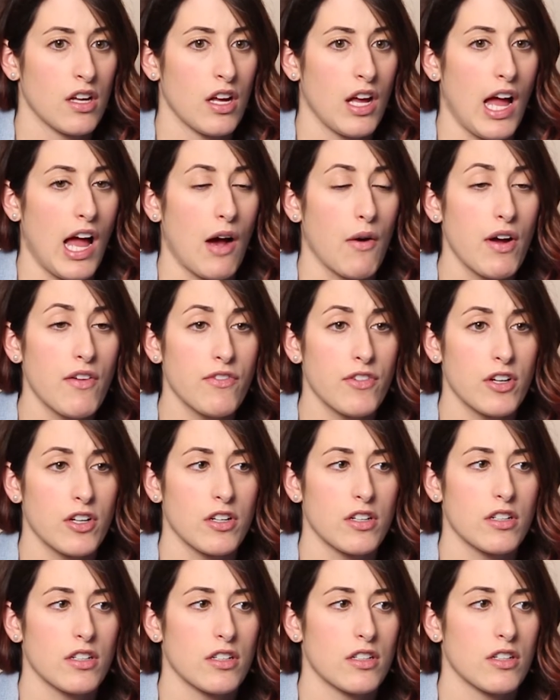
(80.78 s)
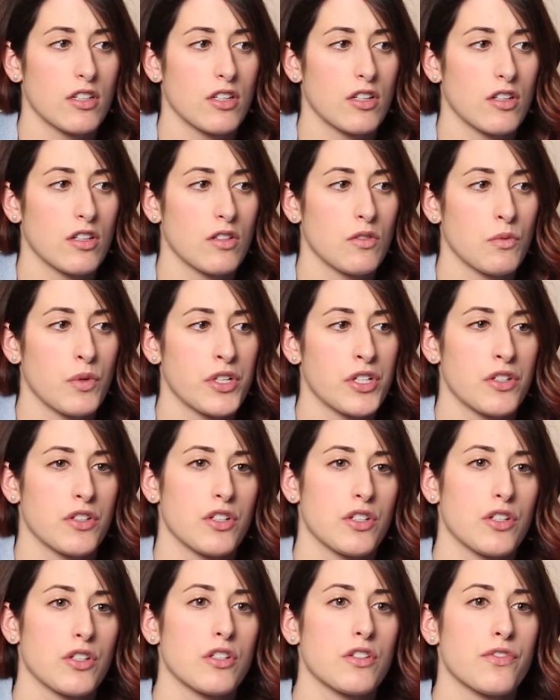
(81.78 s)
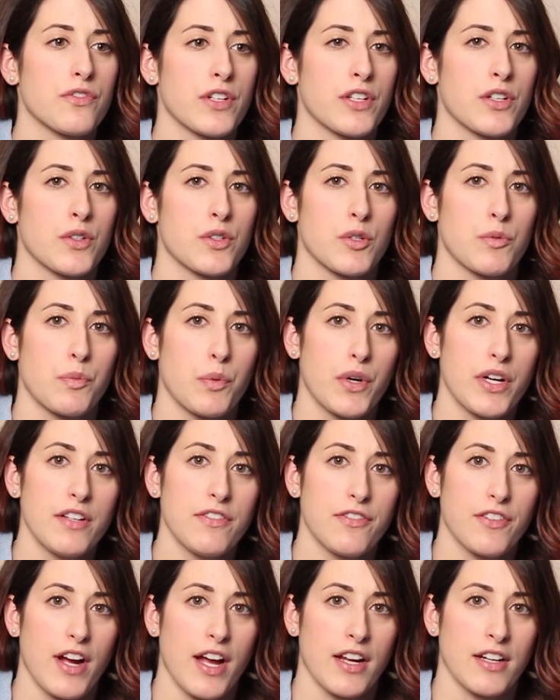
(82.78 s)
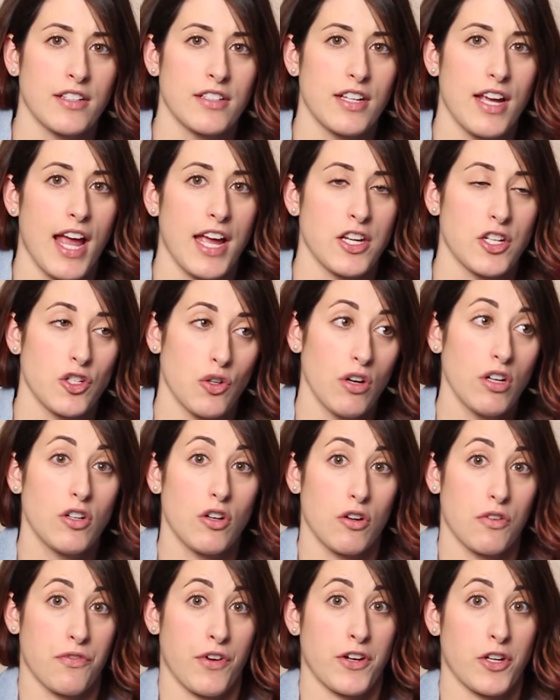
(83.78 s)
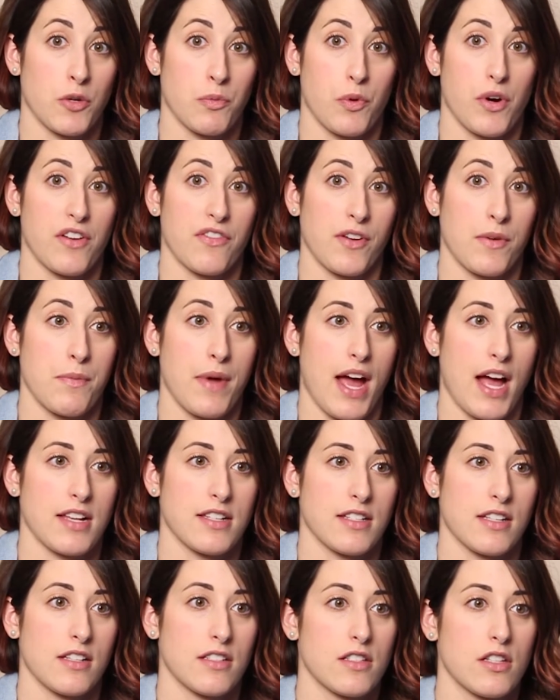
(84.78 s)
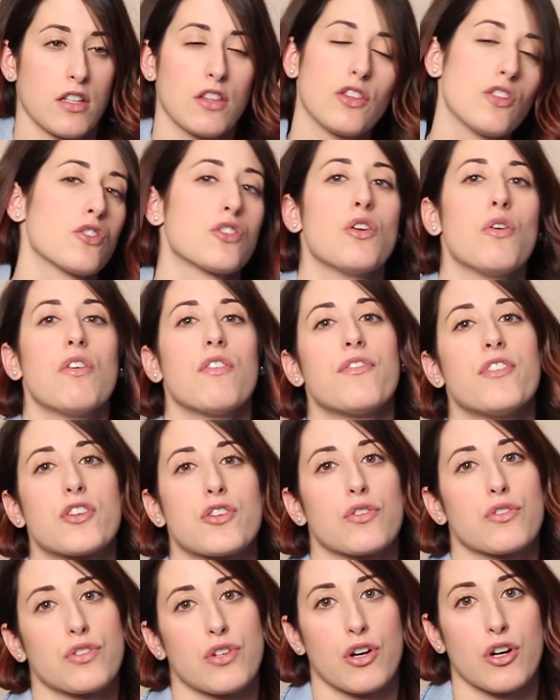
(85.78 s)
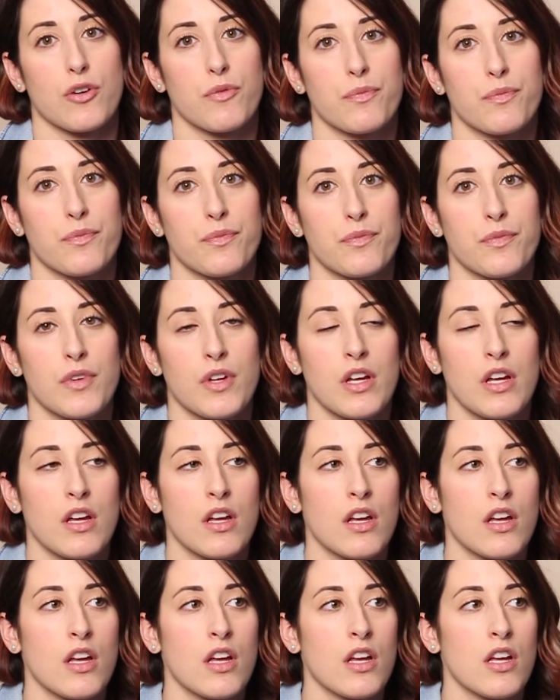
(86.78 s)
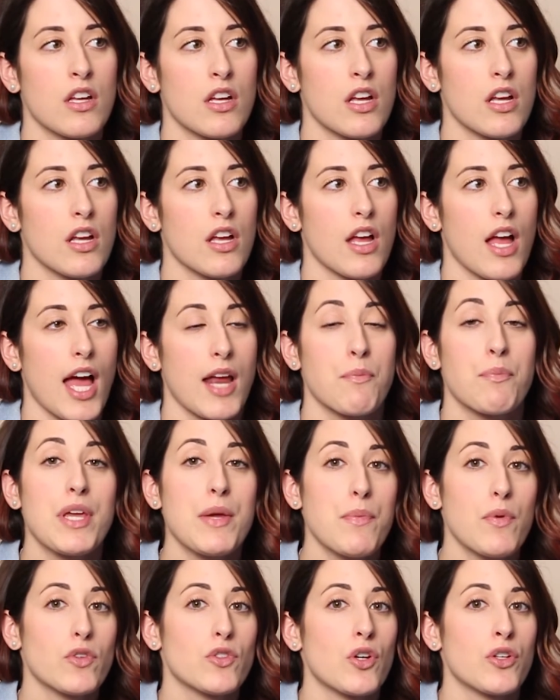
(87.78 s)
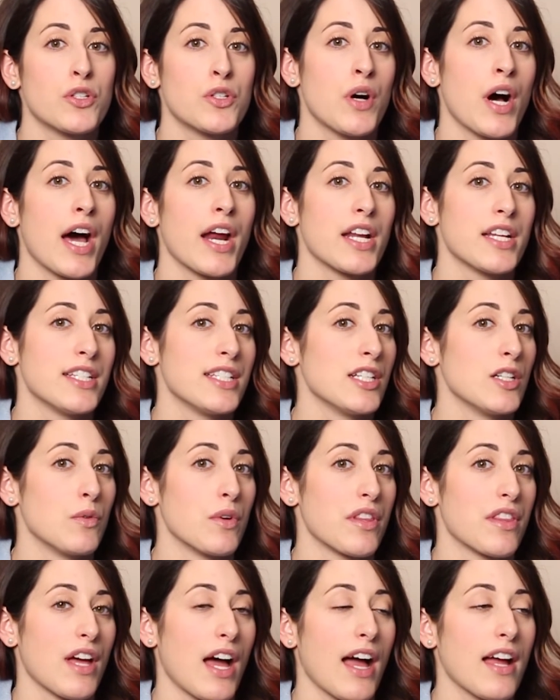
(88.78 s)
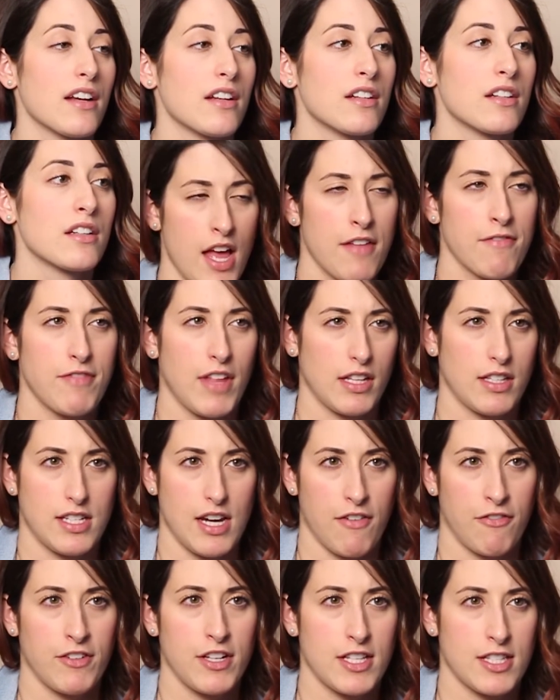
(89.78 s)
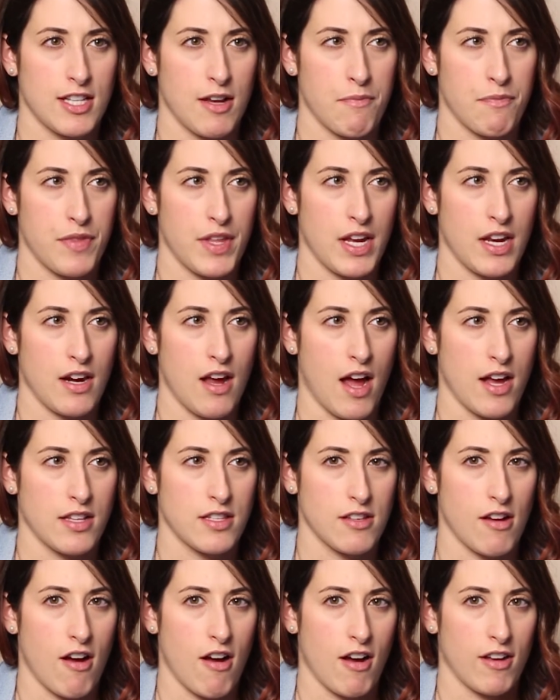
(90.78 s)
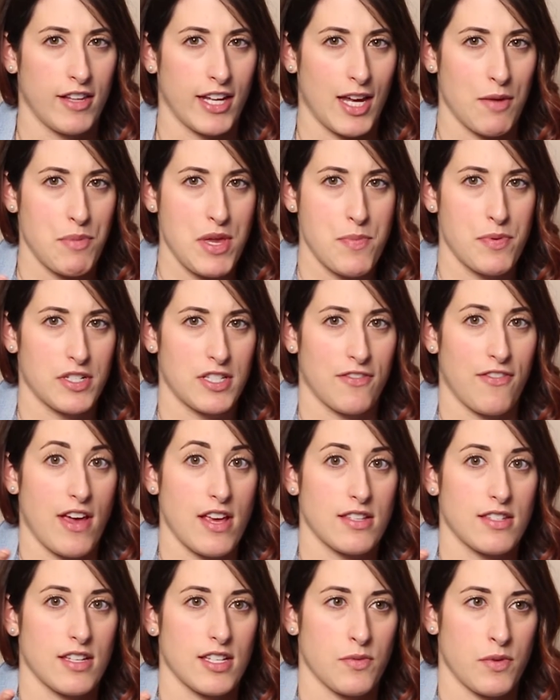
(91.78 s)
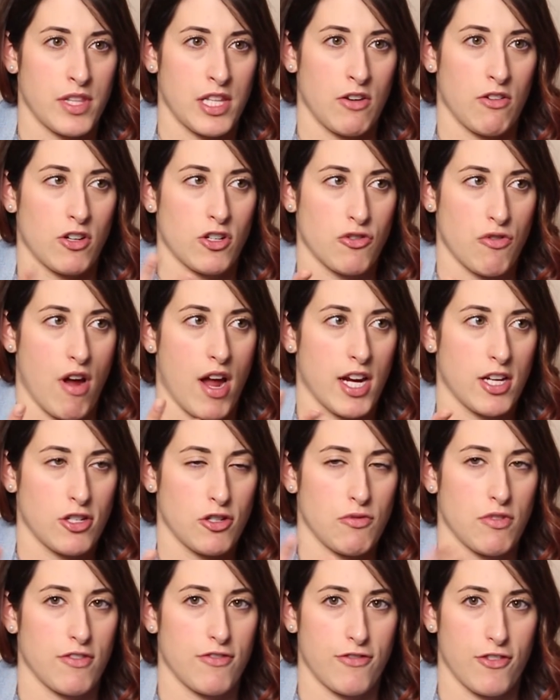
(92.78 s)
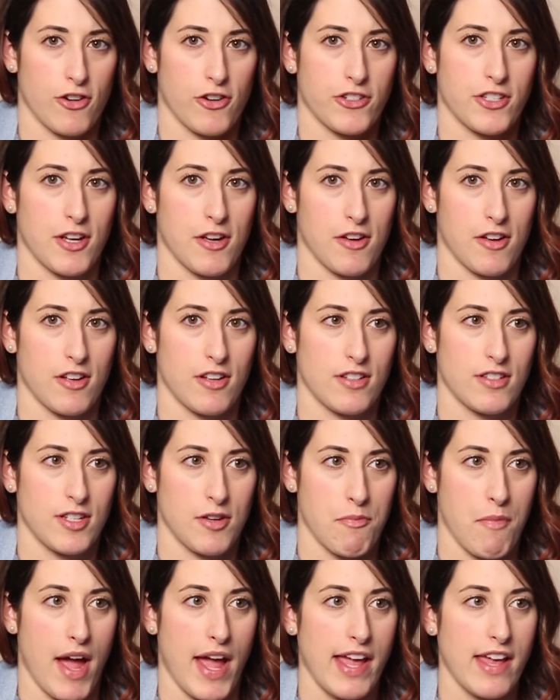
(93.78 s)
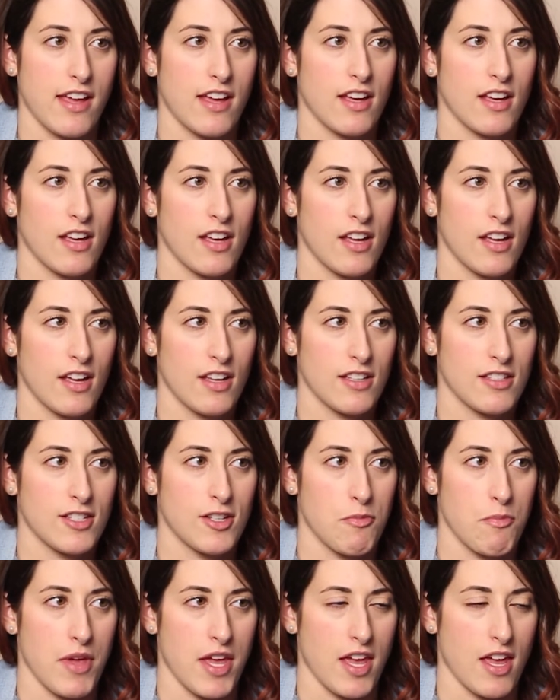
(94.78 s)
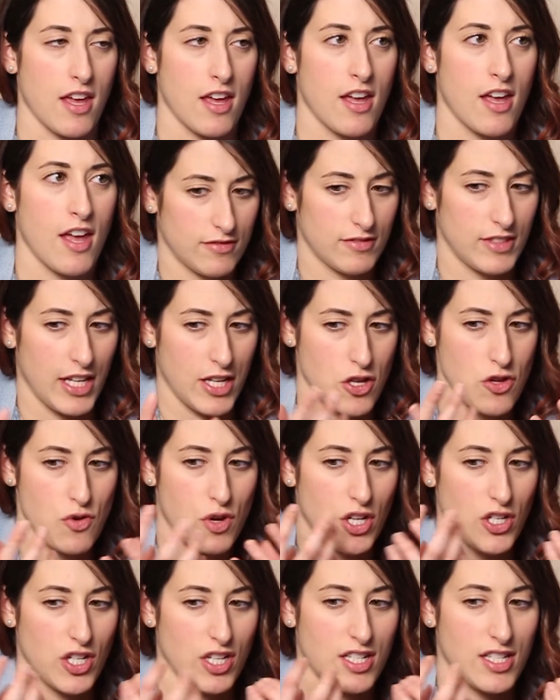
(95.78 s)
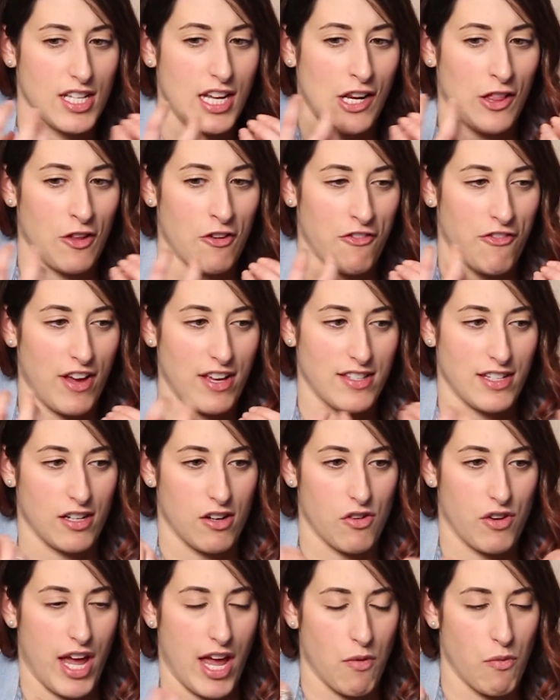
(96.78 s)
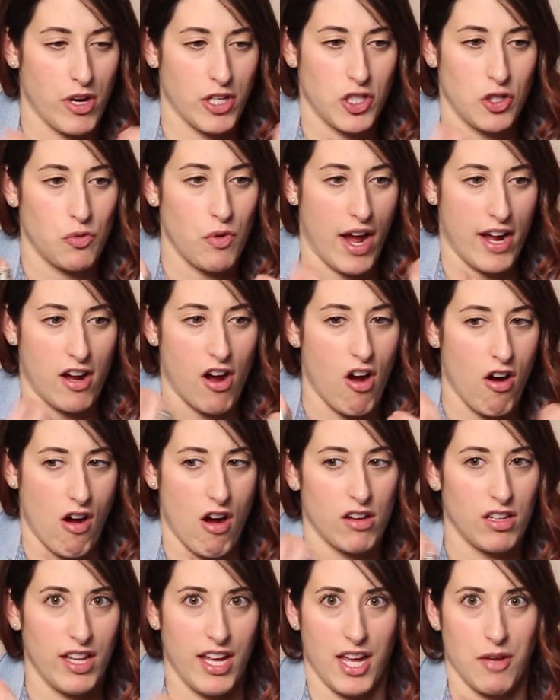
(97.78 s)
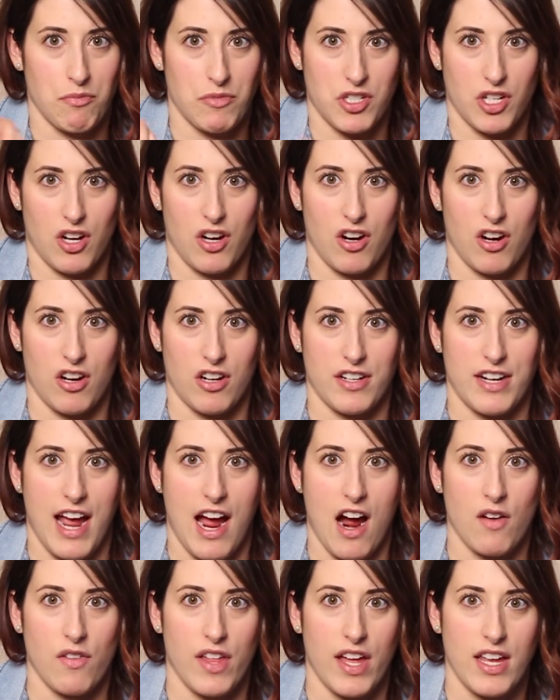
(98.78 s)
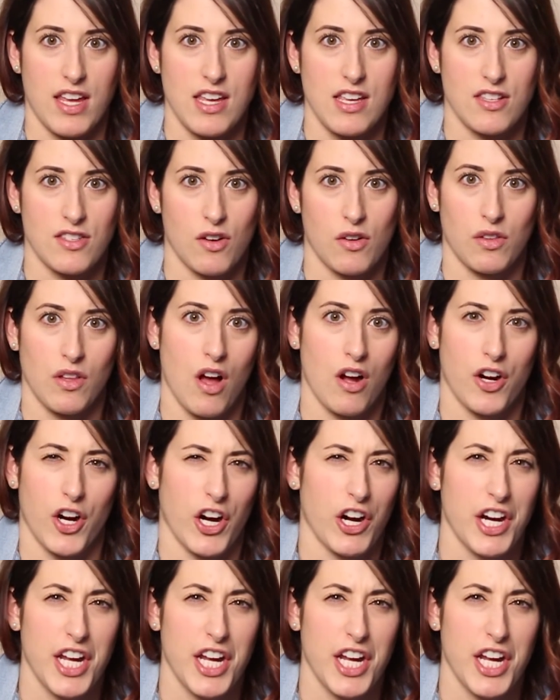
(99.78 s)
However, when you're the girlfriend or the boyfriend and your girlfriend or boyfriend passes, there's no official term. And people don't know how to deal with that. That's definitely something I saw like in people's faces when they were trying to refer to Mike, to me. Like you could just see it in their face, like, okay, what do I call him to her now that he's no longer